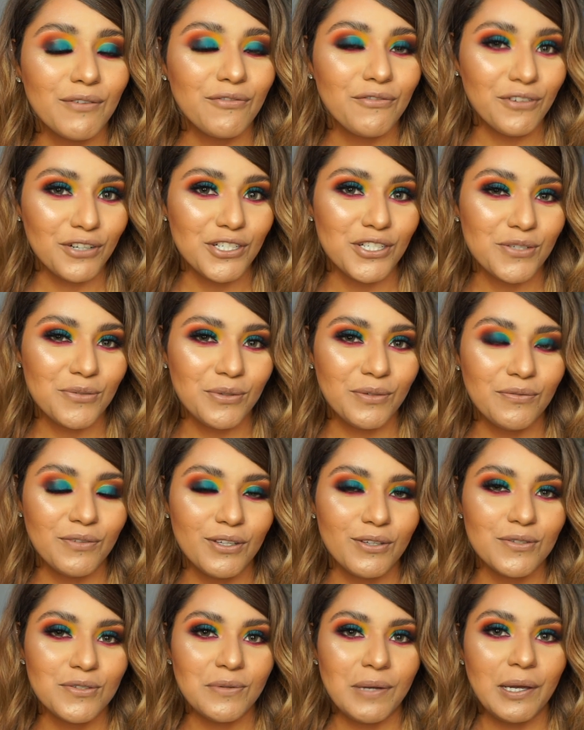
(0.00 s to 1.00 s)
first
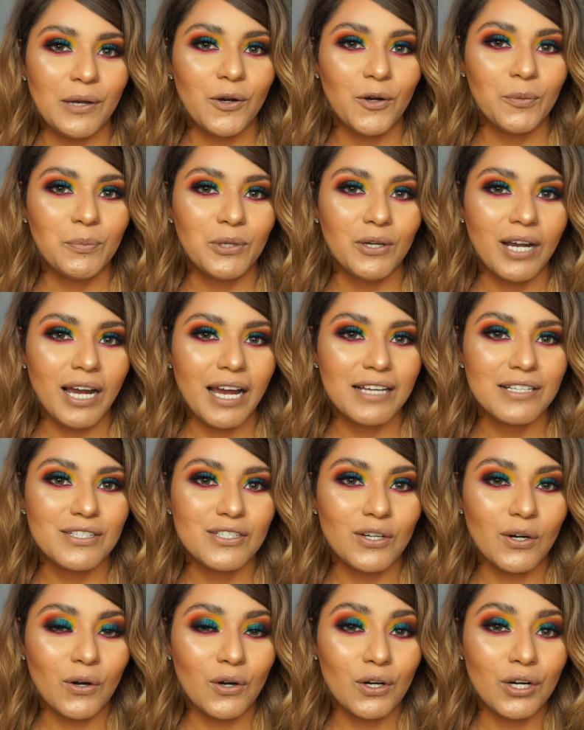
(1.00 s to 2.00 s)
review, so I hope you guys
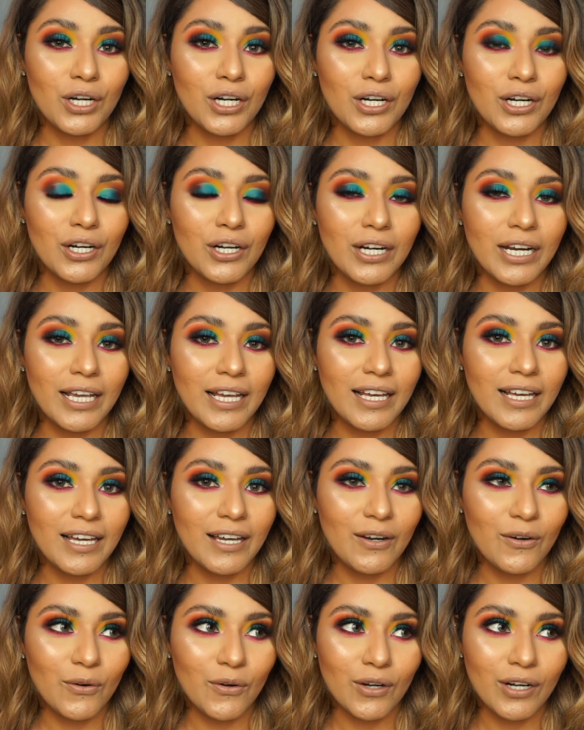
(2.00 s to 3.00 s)

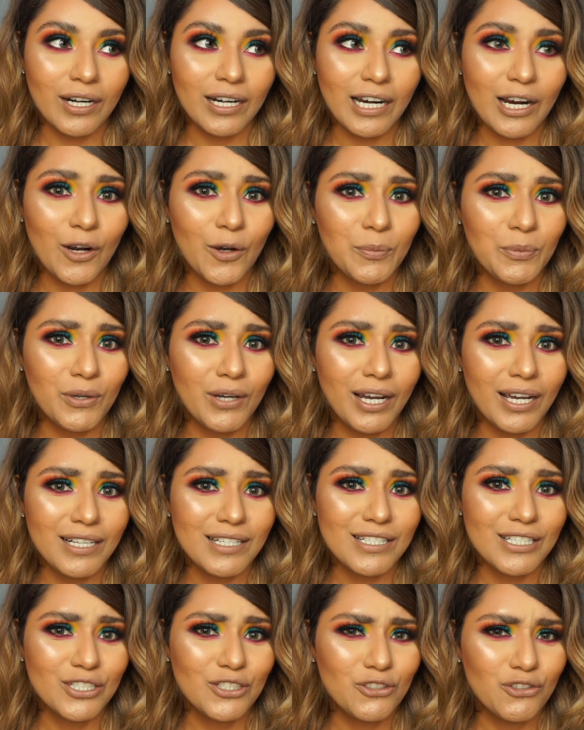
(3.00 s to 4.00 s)
hope you
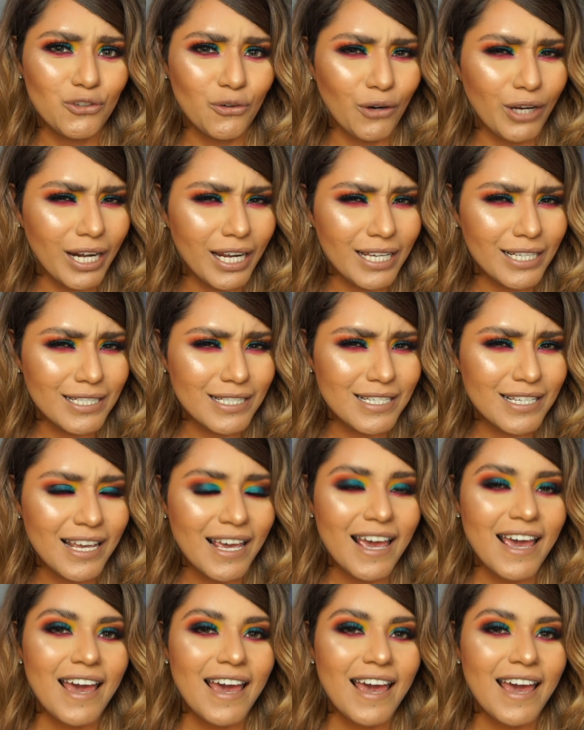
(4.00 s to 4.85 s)
guys enjoyed it.